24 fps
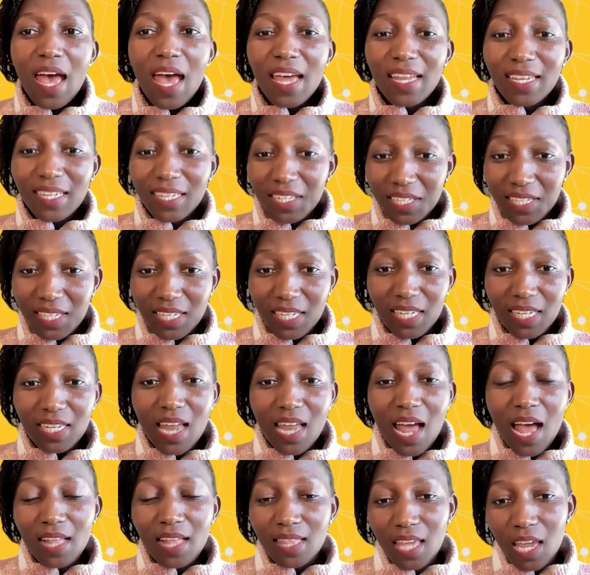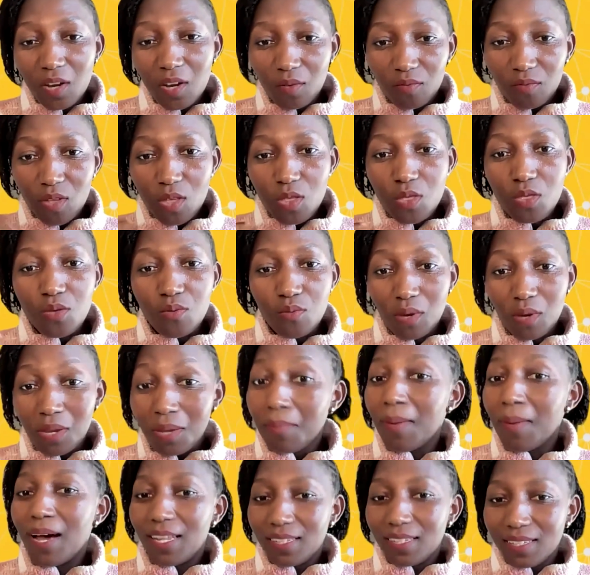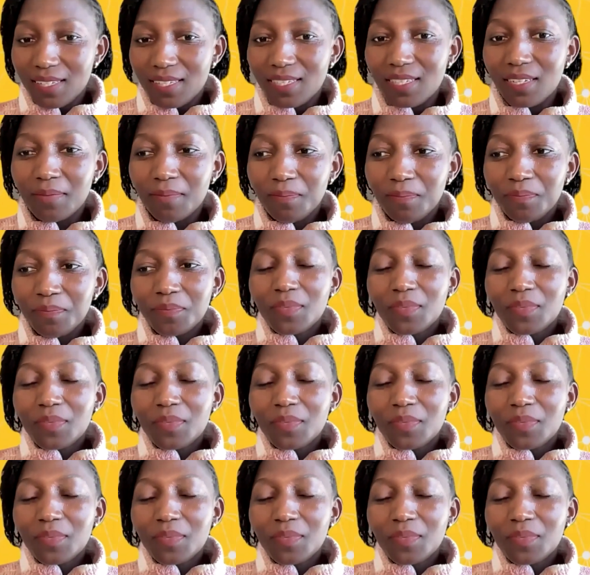And indeed, at the end of the 3 months,